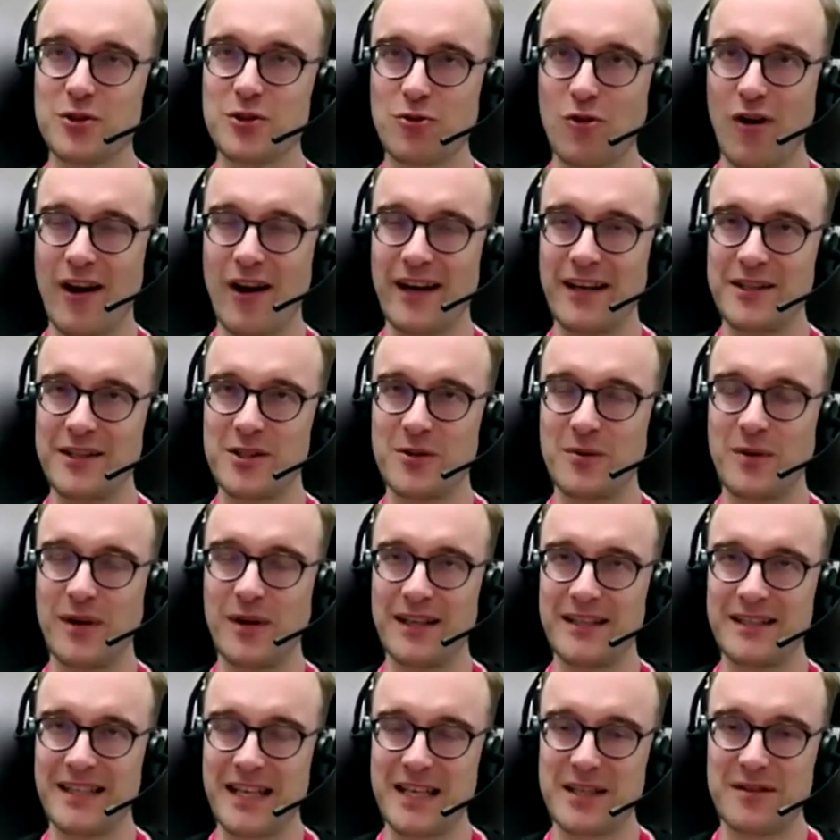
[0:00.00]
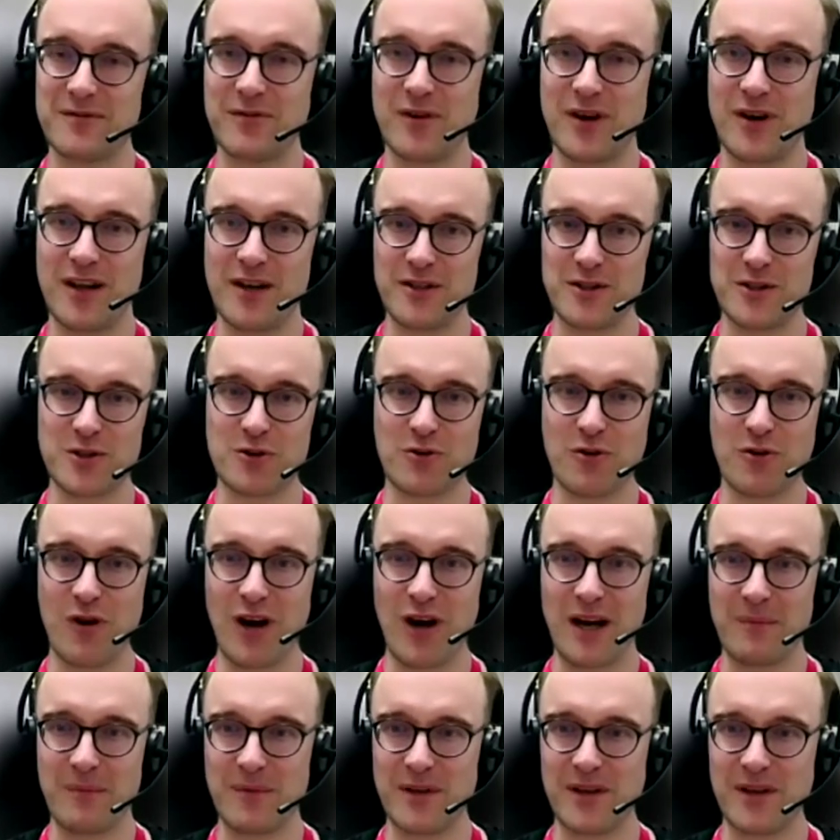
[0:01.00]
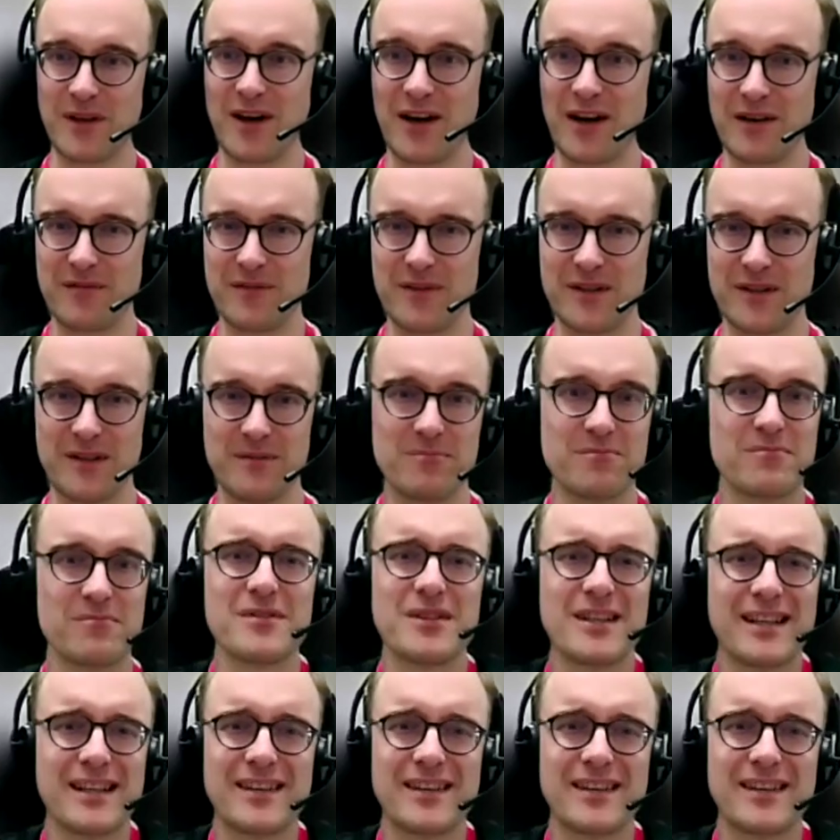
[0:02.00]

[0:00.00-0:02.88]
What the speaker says: trying to identify and describe the kind of the